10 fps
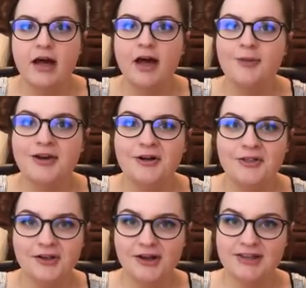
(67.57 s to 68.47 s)
um, and all
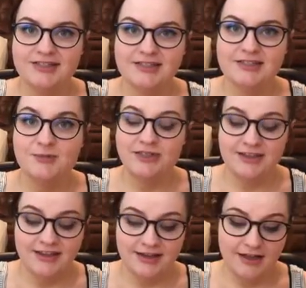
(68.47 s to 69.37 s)
the contents
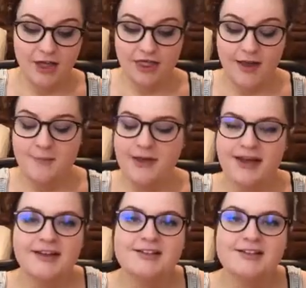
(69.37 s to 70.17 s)
within that bag.